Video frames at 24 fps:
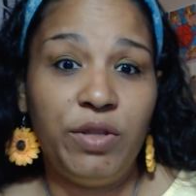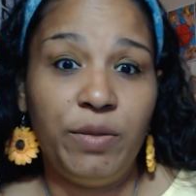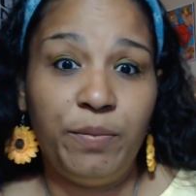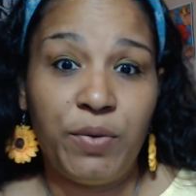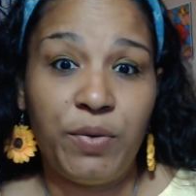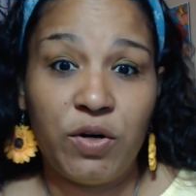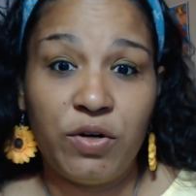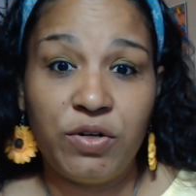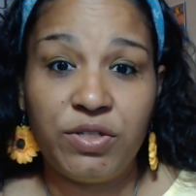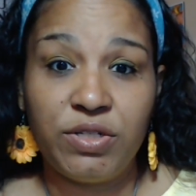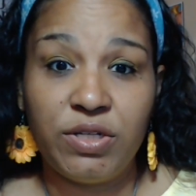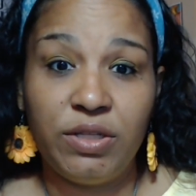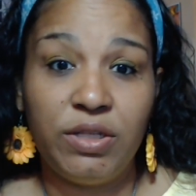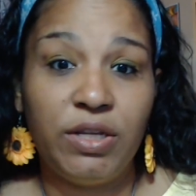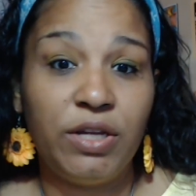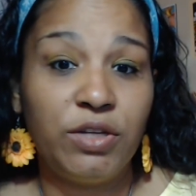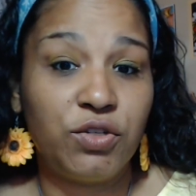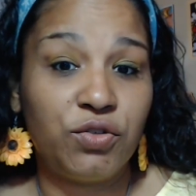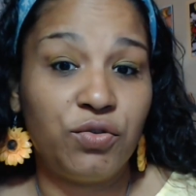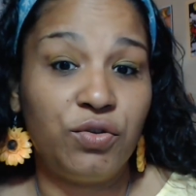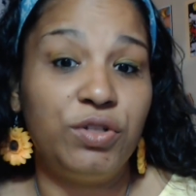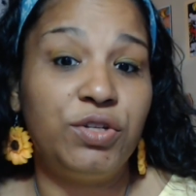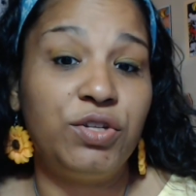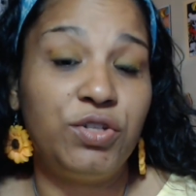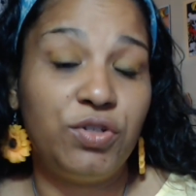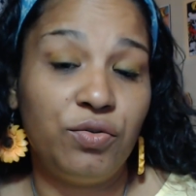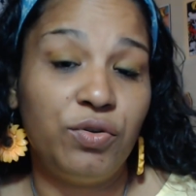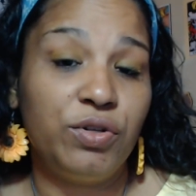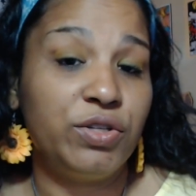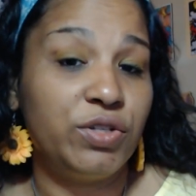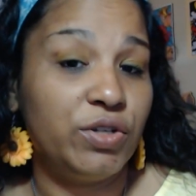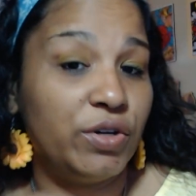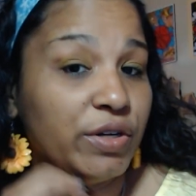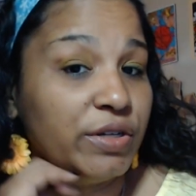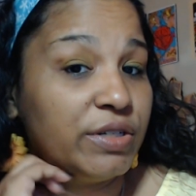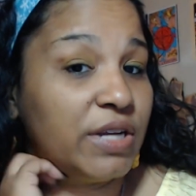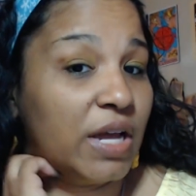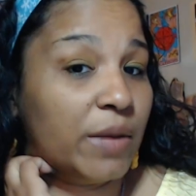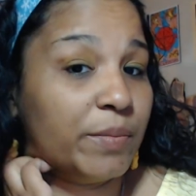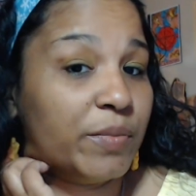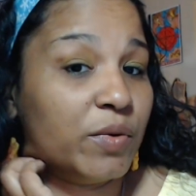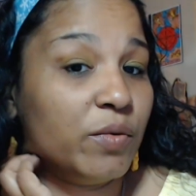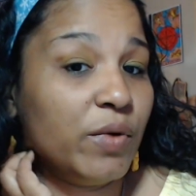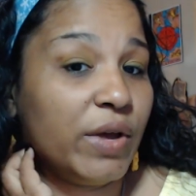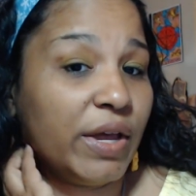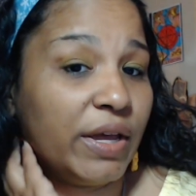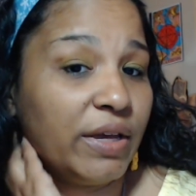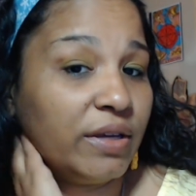a person that treats you a certain type of
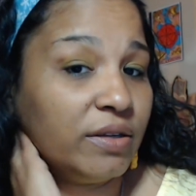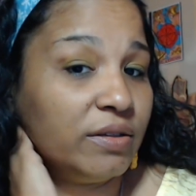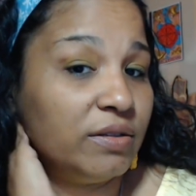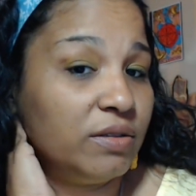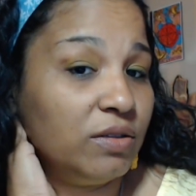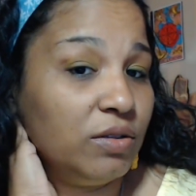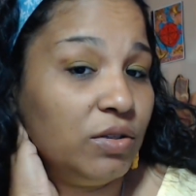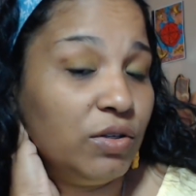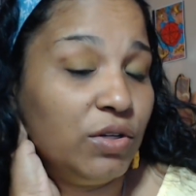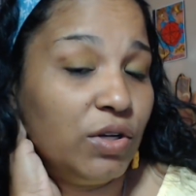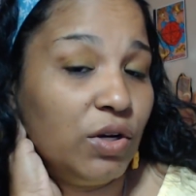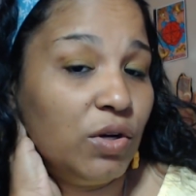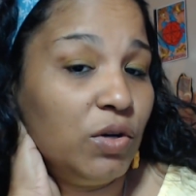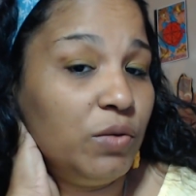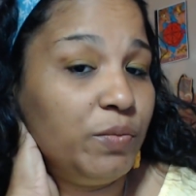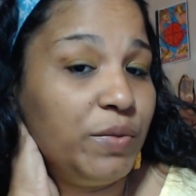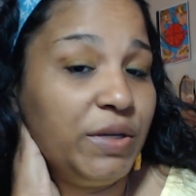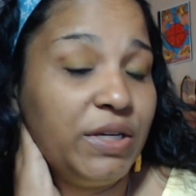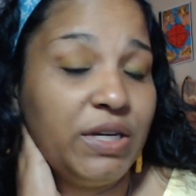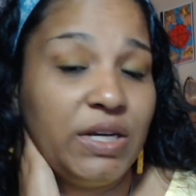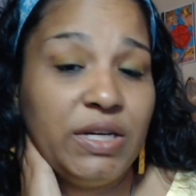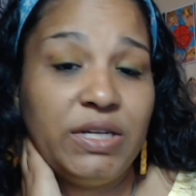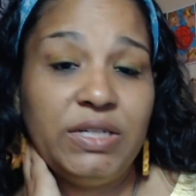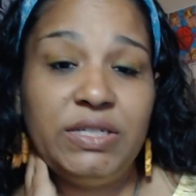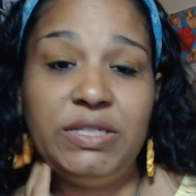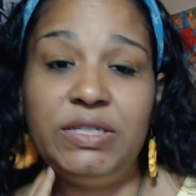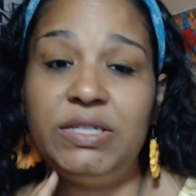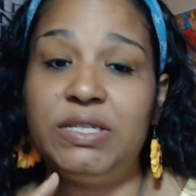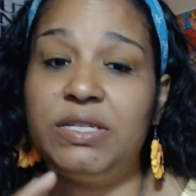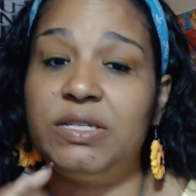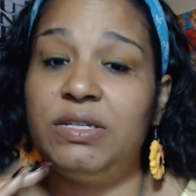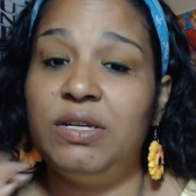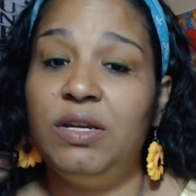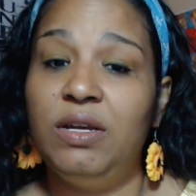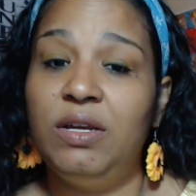way? Because